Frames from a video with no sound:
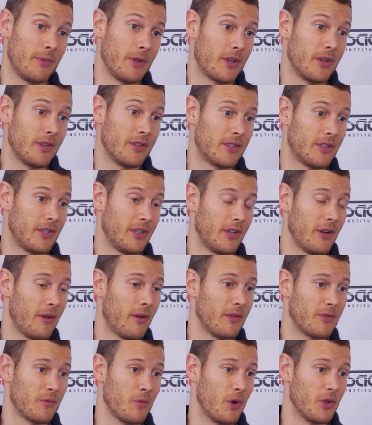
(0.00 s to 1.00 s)
because I
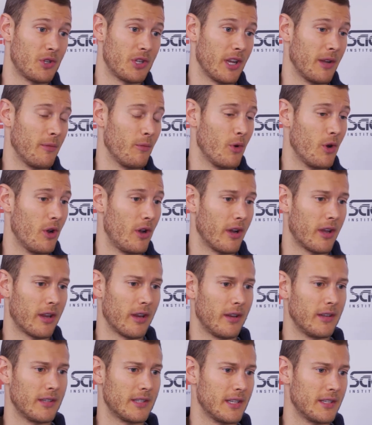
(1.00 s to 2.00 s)
was watching him work
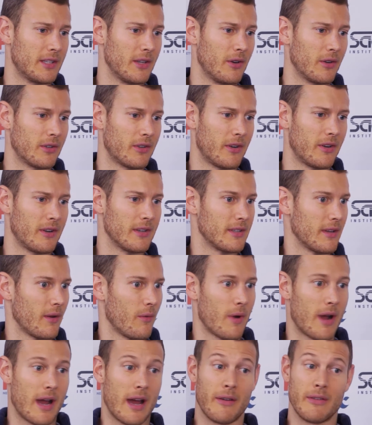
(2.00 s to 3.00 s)
as the Doctor, and I was like,
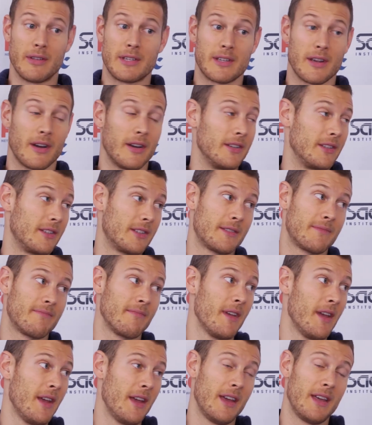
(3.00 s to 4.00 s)
wow, this
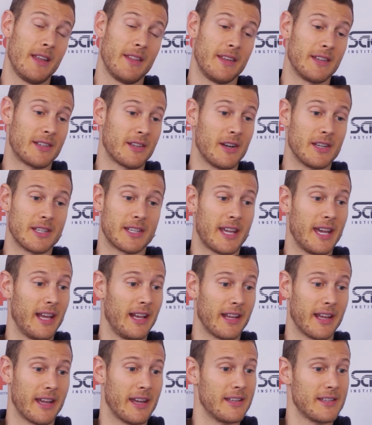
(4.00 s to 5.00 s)
guy's
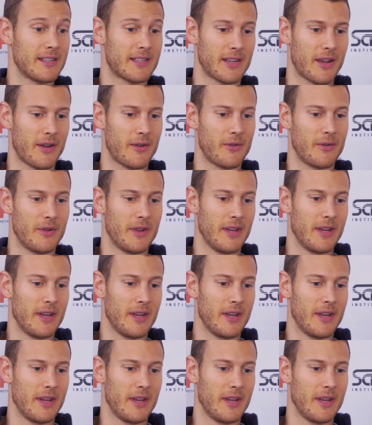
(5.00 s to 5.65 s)
killing it. So.